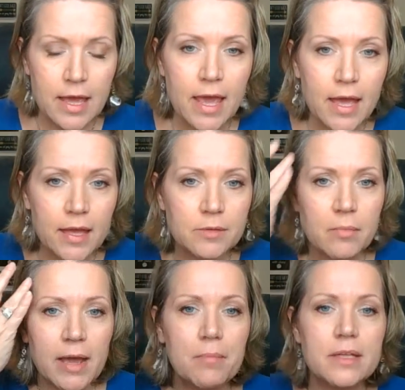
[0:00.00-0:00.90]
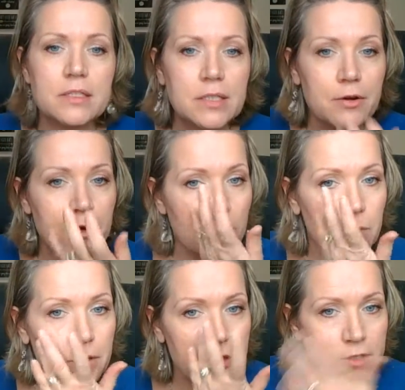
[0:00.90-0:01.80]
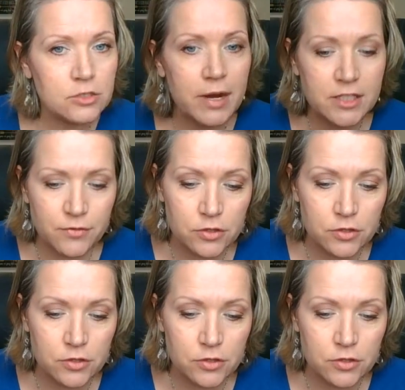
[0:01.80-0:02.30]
and my mascara will then transfer.